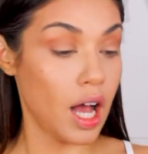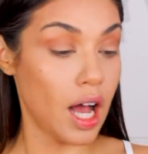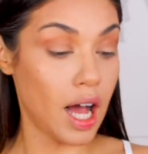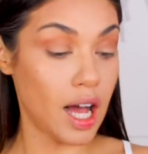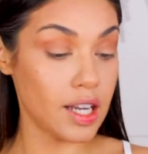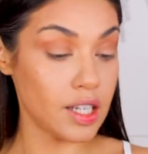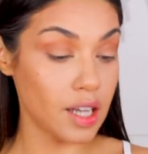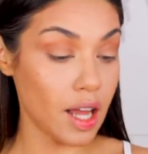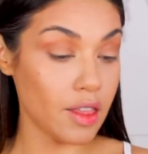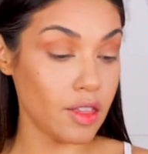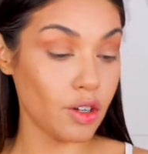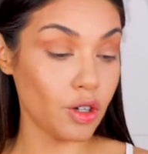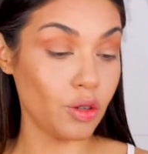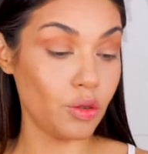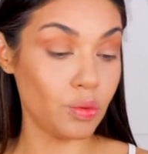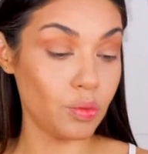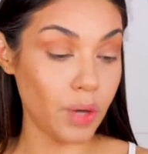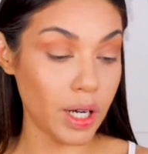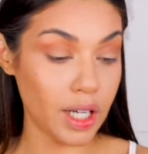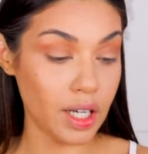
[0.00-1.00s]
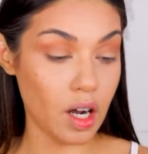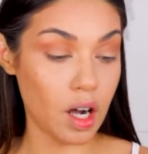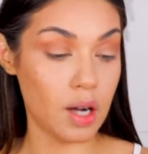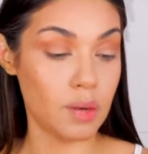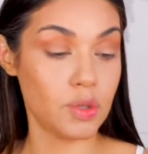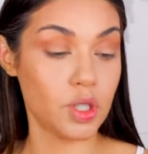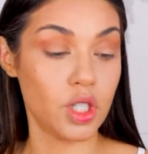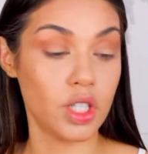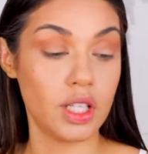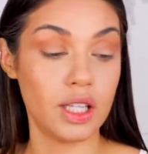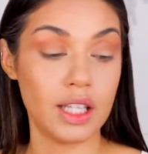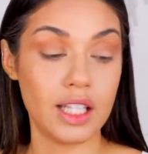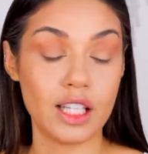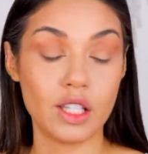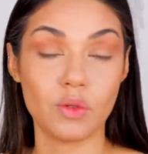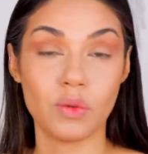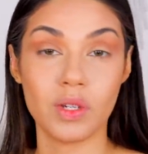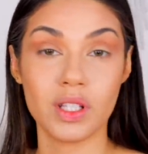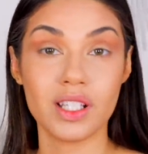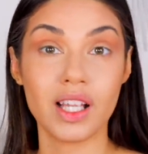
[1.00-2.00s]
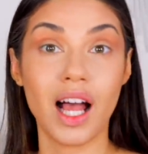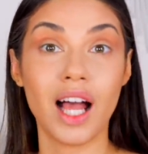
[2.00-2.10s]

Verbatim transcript: Another great option. These ones